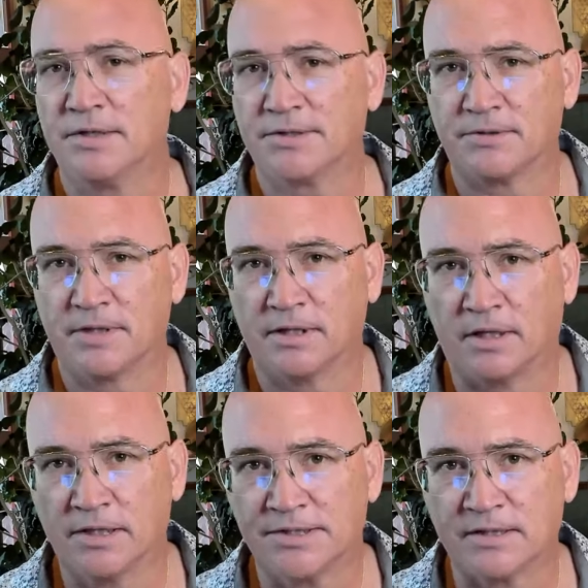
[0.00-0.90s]
So there
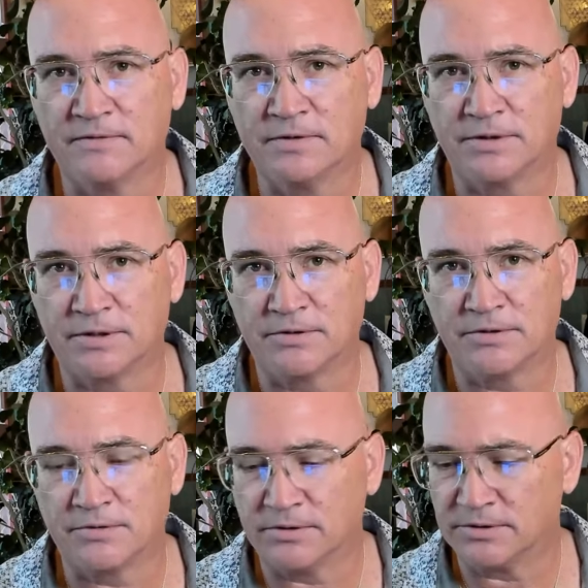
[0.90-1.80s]
are several of the new
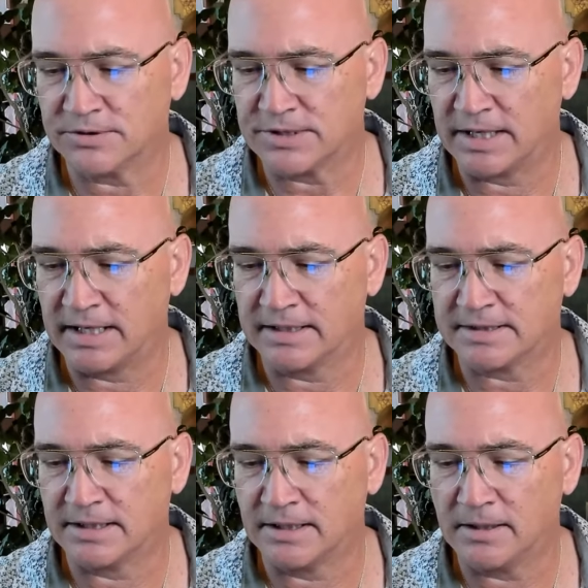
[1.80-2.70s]
tools that
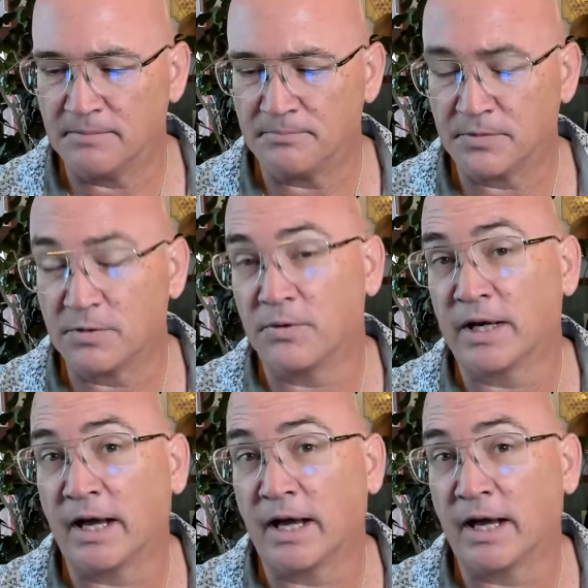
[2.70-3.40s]
um, we